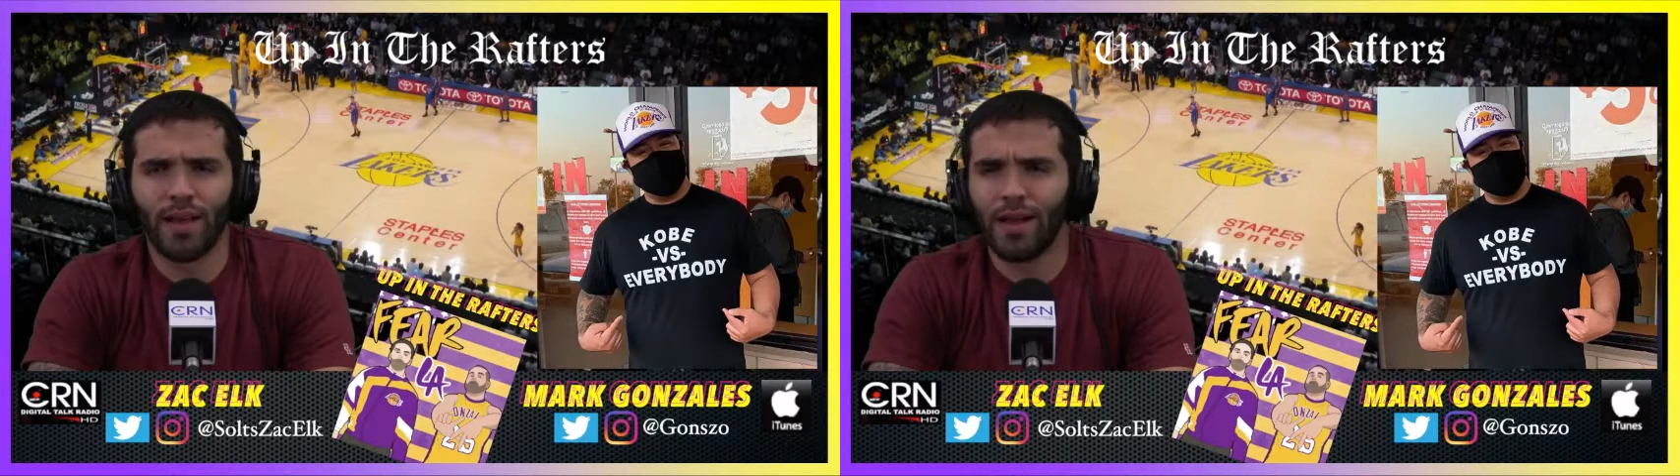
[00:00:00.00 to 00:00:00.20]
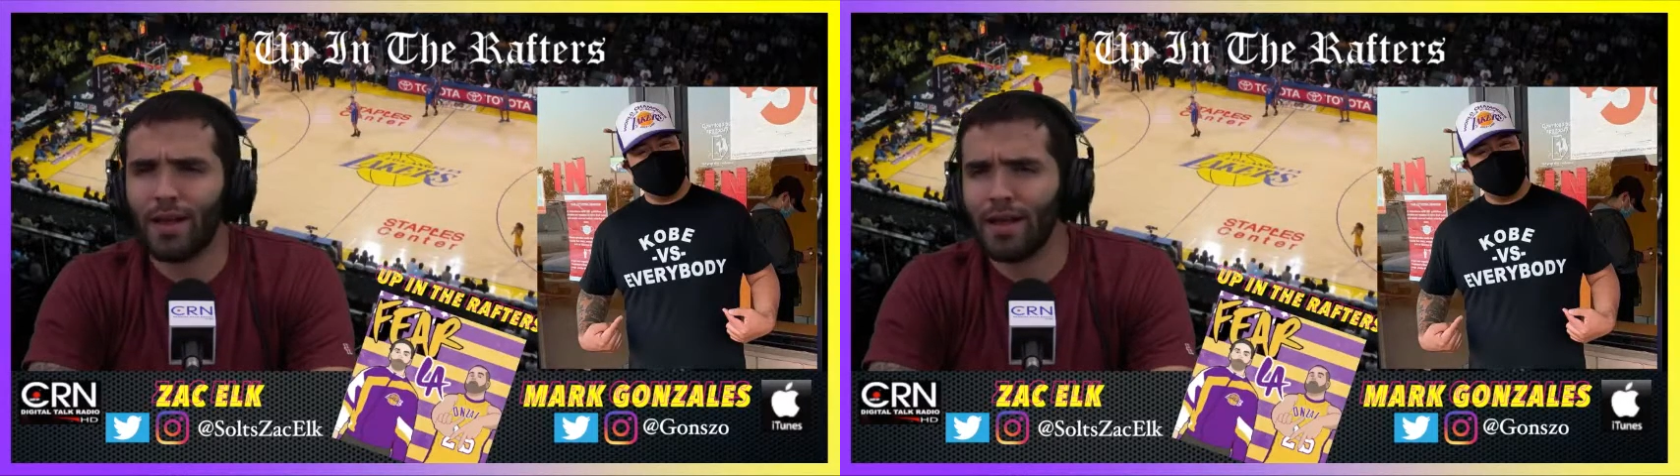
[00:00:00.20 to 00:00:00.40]

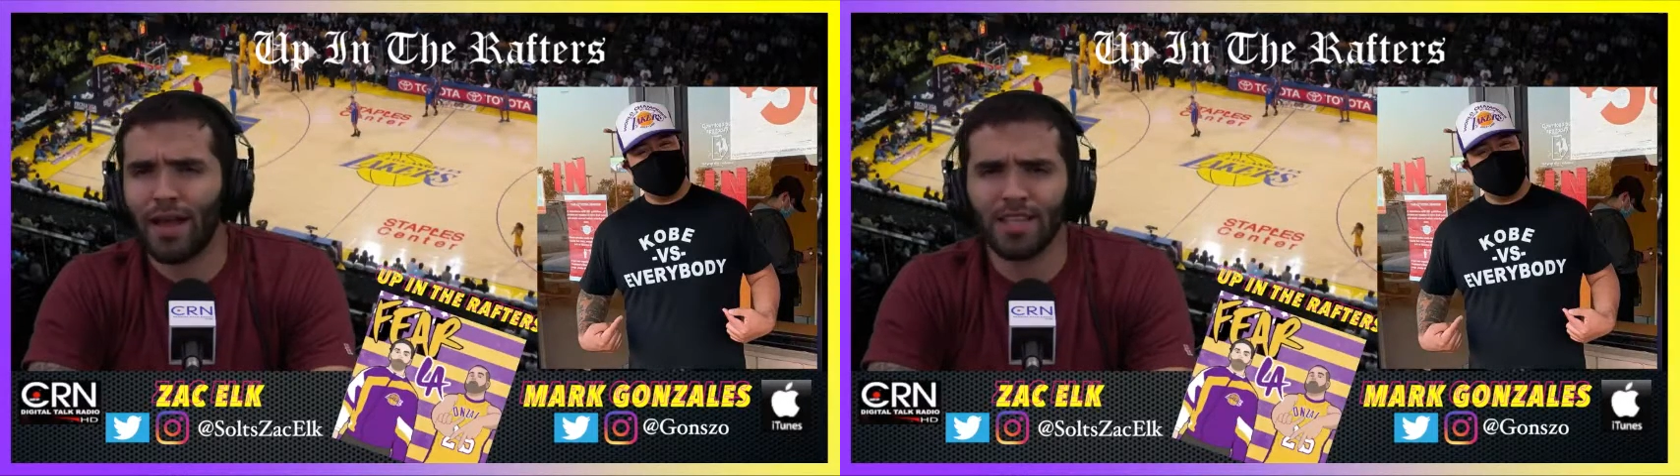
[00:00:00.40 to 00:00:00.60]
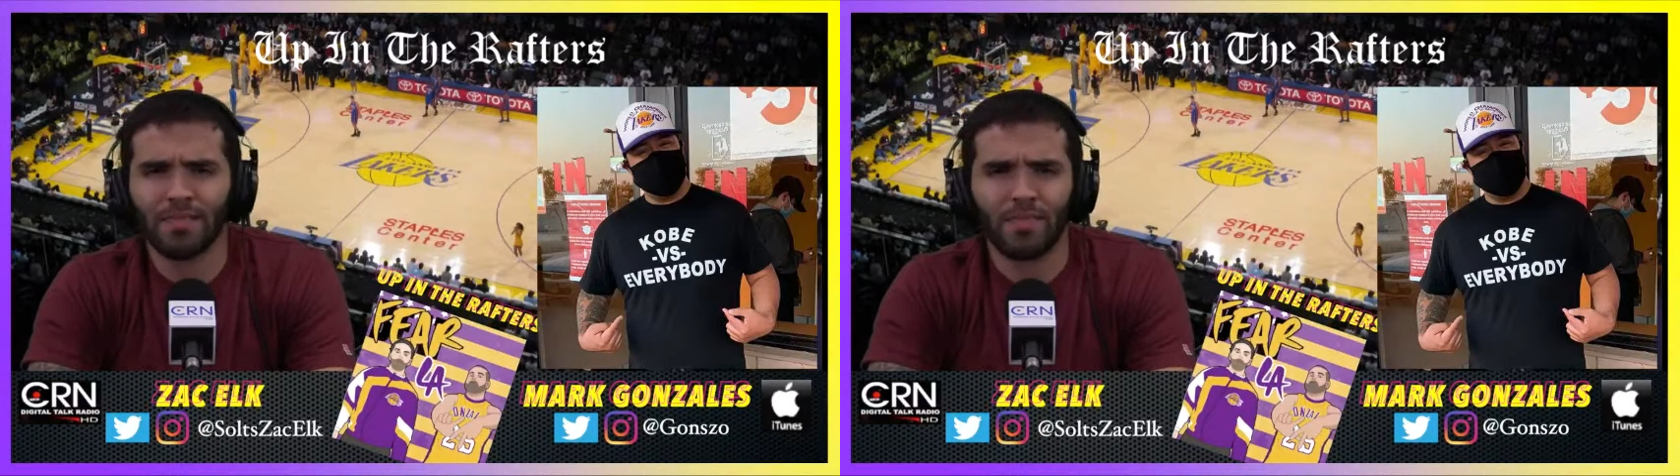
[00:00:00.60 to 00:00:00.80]

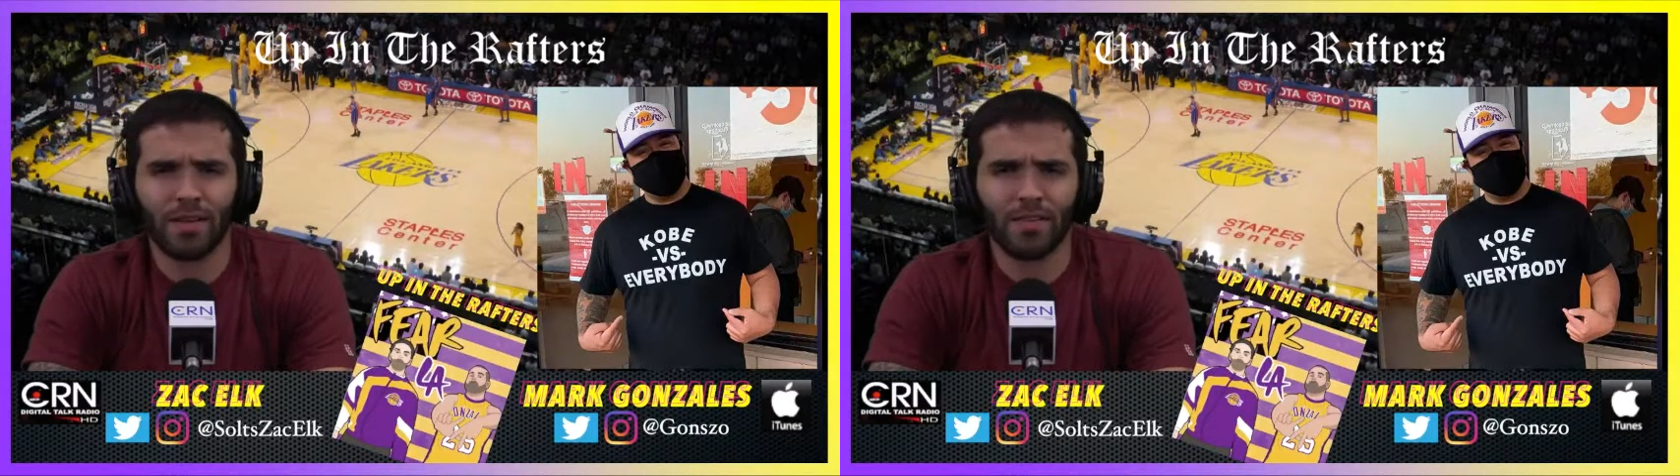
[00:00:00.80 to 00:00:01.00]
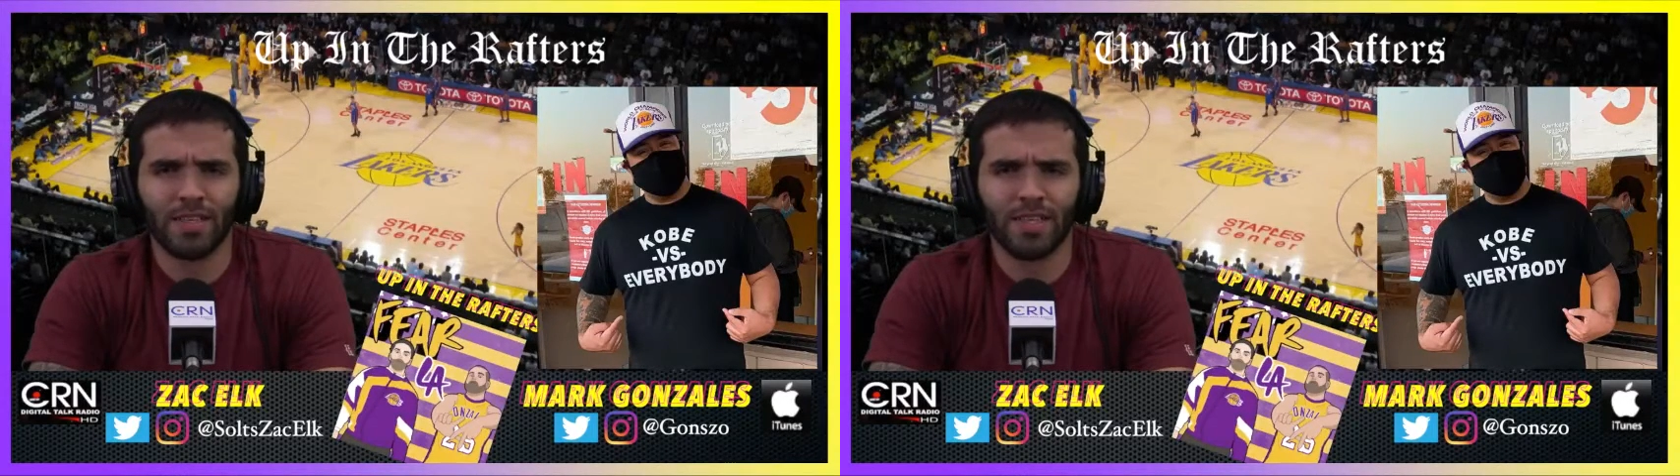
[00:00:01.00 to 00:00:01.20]
has been
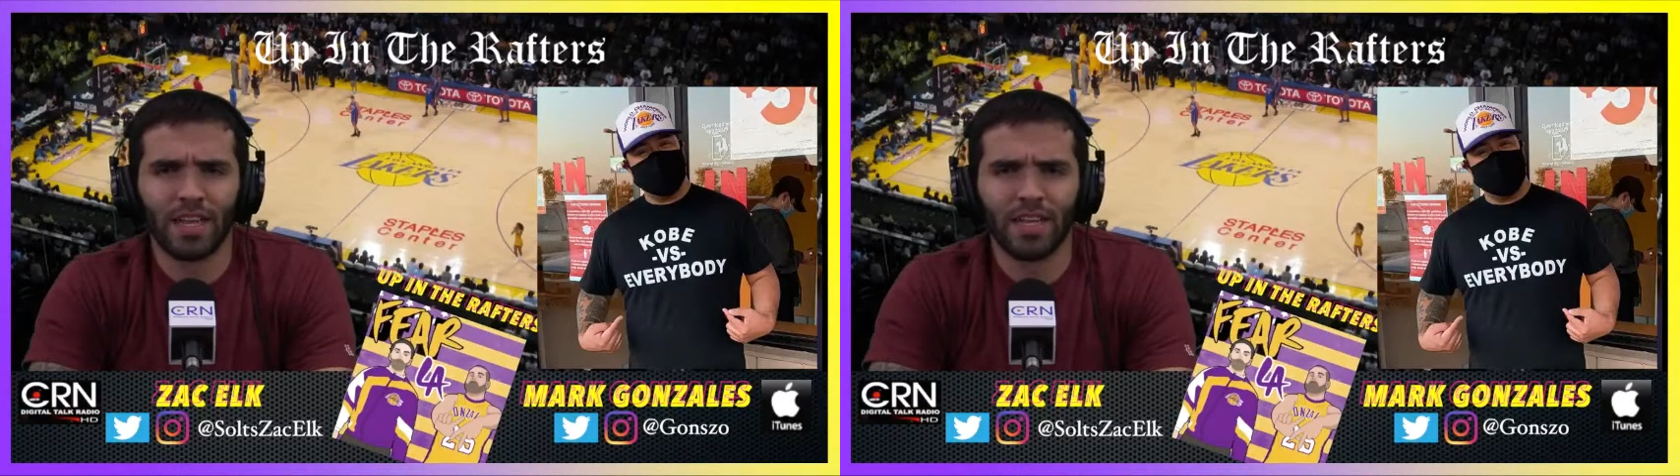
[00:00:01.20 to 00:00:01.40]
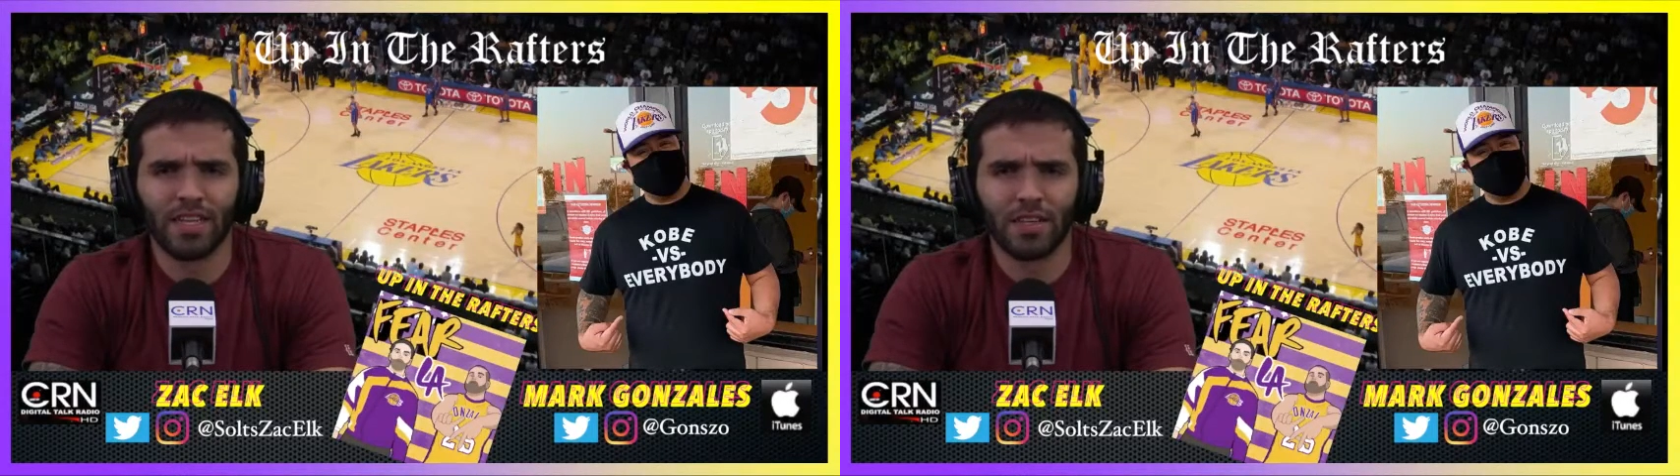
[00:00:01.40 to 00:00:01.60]
on the
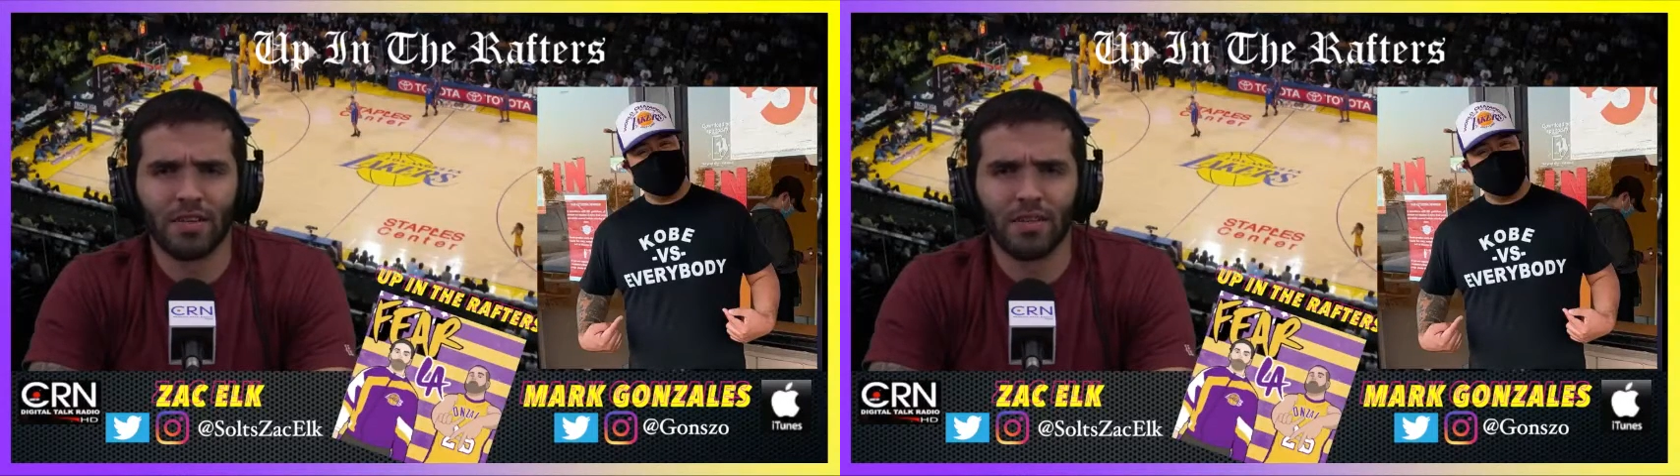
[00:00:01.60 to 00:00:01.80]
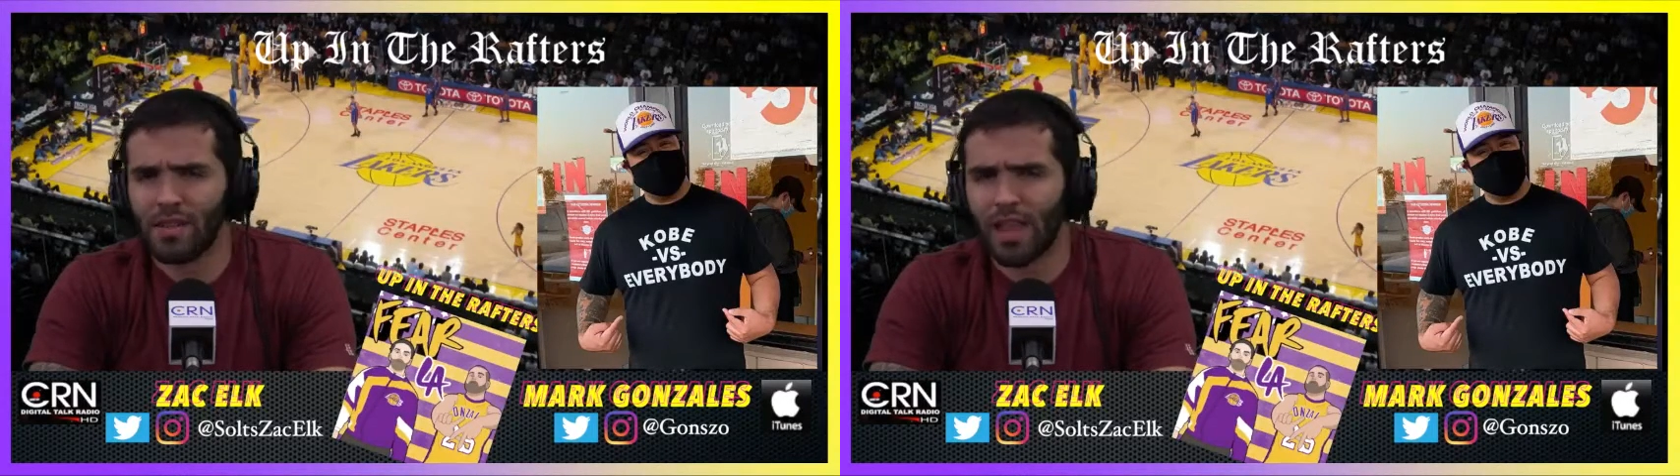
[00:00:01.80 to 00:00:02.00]
stage,
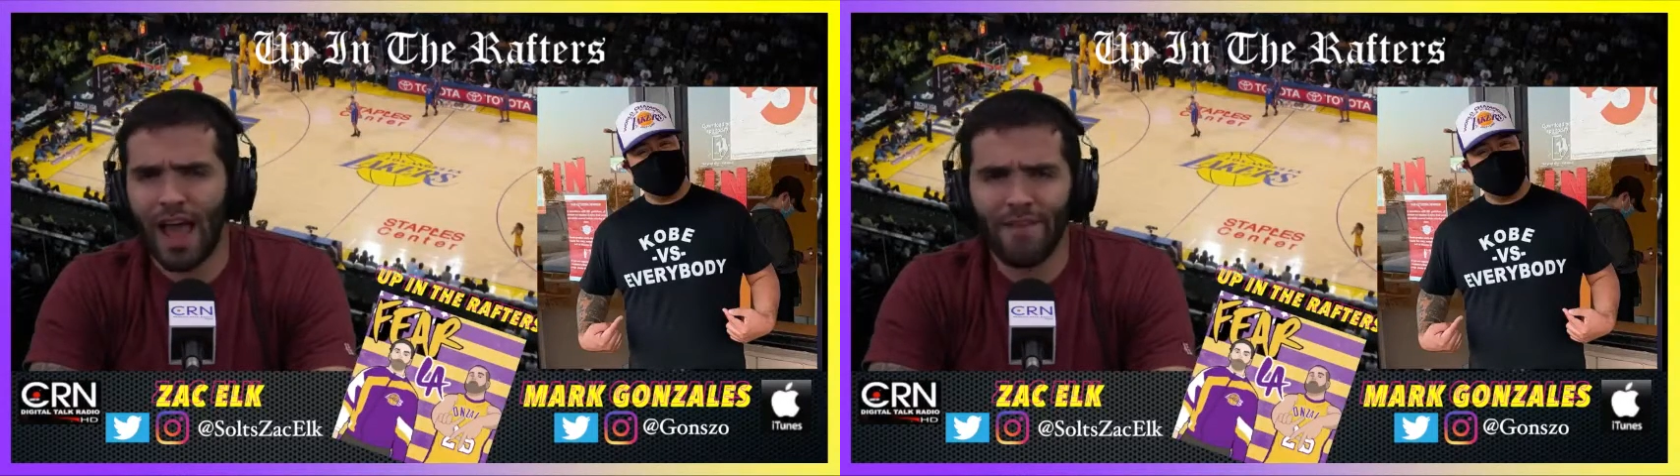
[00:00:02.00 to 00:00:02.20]
the Laugh